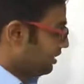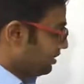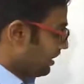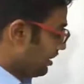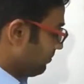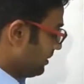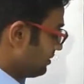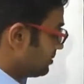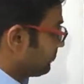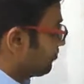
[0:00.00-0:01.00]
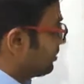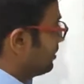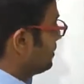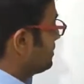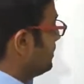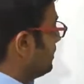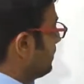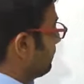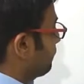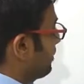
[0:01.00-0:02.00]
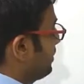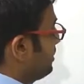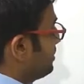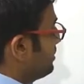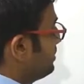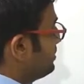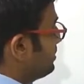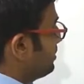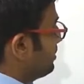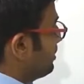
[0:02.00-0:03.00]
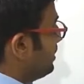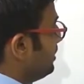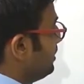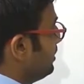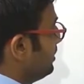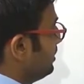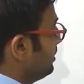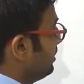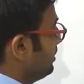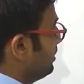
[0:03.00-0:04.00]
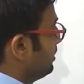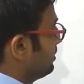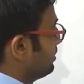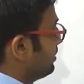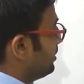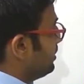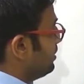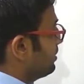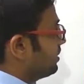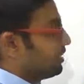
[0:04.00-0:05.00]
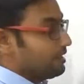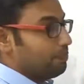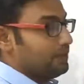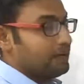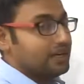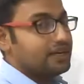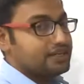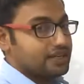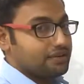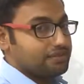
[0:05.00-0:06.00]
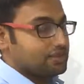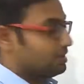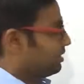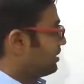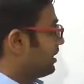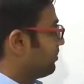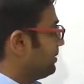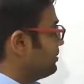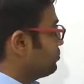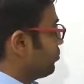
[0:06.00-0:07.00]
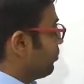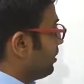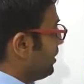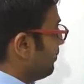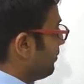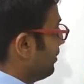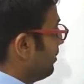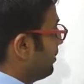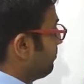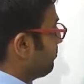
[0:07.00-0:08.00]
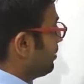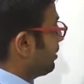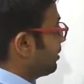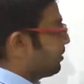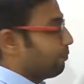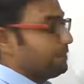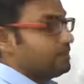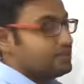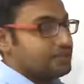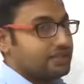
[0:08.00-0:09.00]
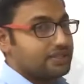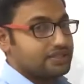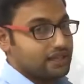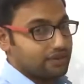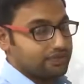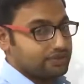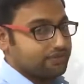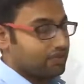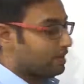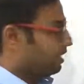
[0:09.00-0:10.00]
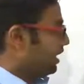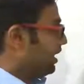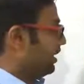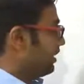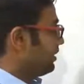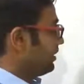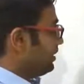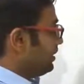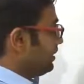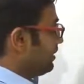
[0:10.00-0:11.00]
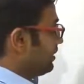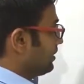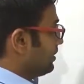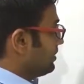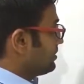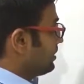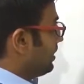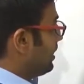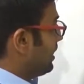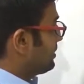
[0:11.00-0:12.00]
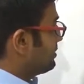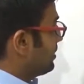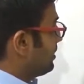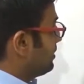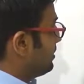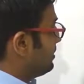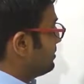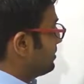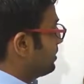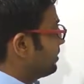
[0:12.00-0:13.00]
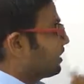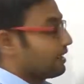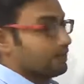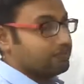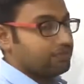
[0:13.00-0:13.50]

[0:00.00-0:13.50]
That means, see here, this 3 3 3 repeating itself. That means only one number repeats itself and it is less than this 3.